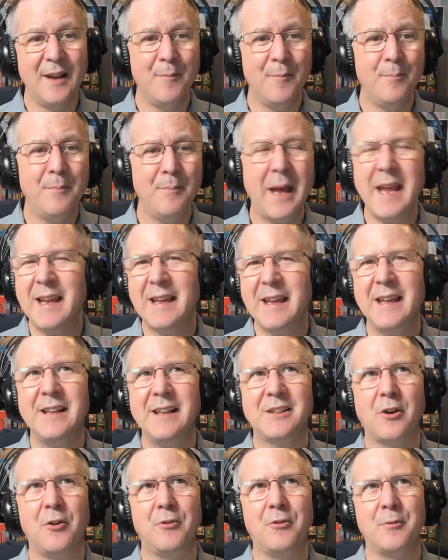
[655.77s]
Make
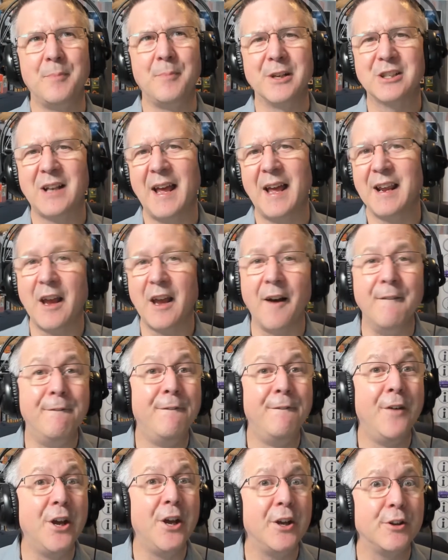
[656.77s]
it almost like a
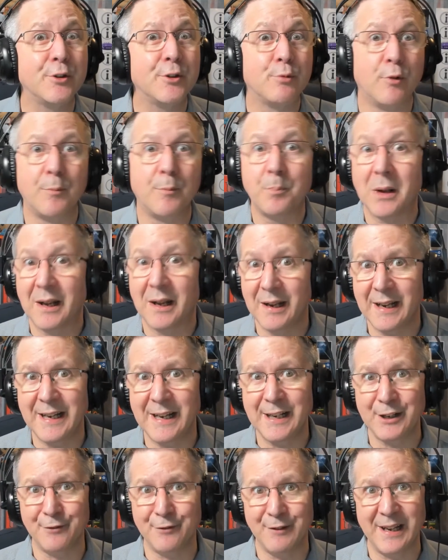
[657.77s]
virtual
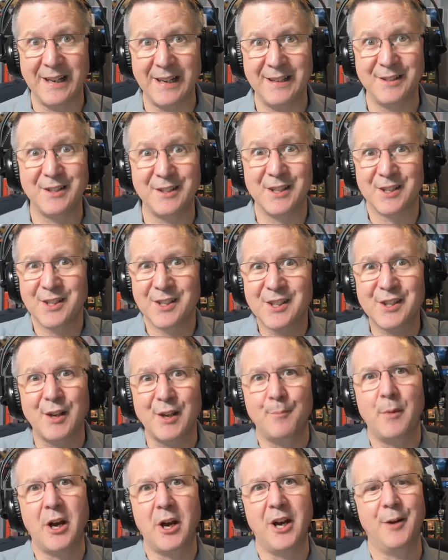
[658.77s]
plenary to
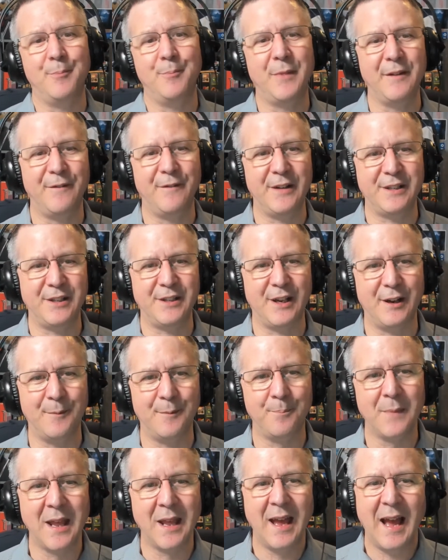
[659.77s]
sum up the video.
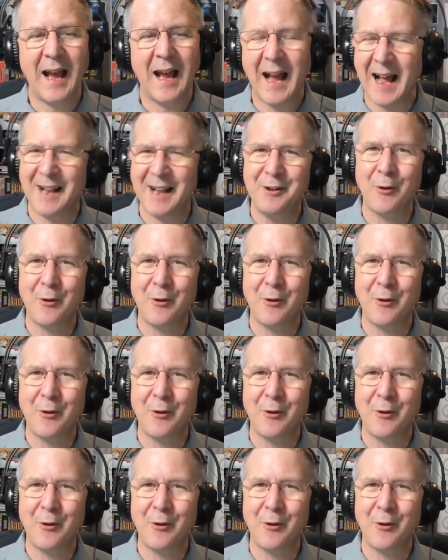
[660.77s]
And